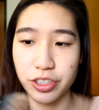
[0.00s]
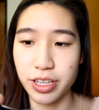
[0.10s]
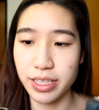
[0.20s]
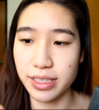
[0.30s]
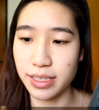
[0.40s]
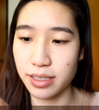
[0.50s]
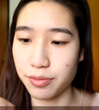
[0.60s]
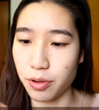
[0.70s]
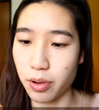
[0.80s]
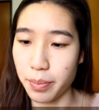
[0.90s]
This is
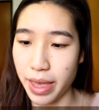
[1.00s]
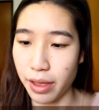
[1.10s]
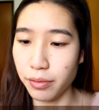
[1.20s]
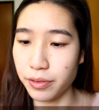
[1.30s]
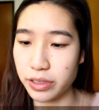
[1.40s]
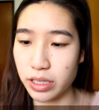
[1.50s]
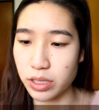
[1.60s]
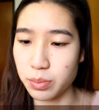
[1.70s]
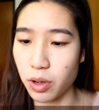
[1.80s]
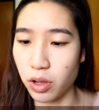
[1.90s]
from e.l.f. It's the
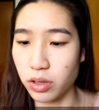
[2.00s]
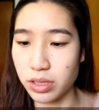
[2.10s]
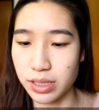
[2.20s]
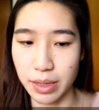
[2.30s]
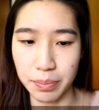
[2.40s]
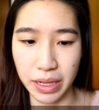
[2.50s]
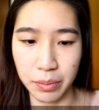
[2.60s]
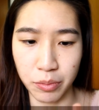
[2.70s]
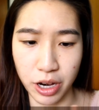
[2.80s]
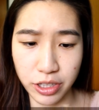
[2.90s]
small
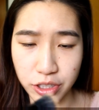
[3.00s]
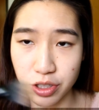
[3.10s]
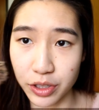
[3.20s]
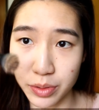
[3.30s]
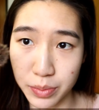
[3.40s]
stippling brush.